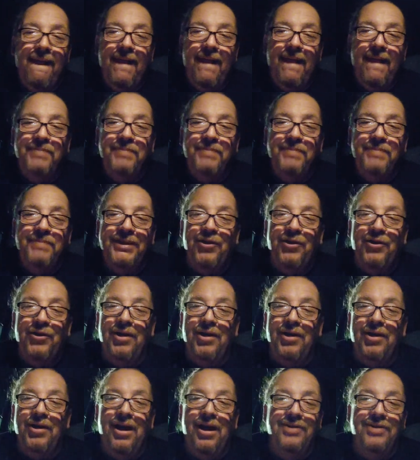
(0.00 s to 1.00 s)
Been there
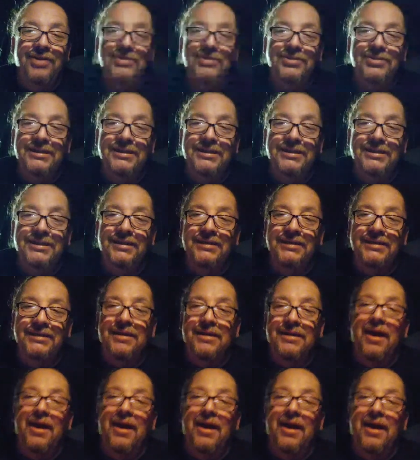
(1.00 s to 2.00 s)
100 zillion
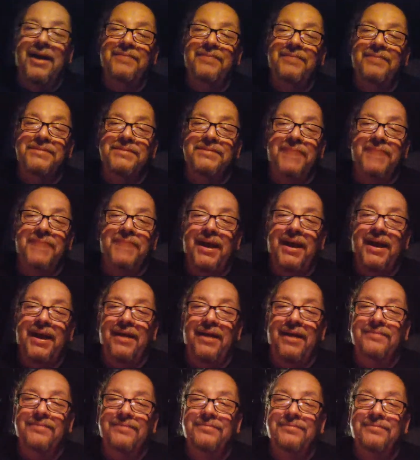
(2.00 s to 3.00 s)
times,
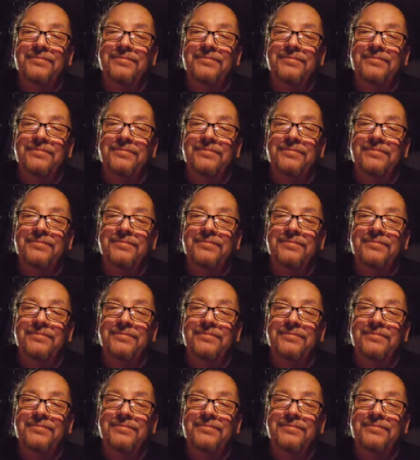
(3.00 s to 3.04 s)
man.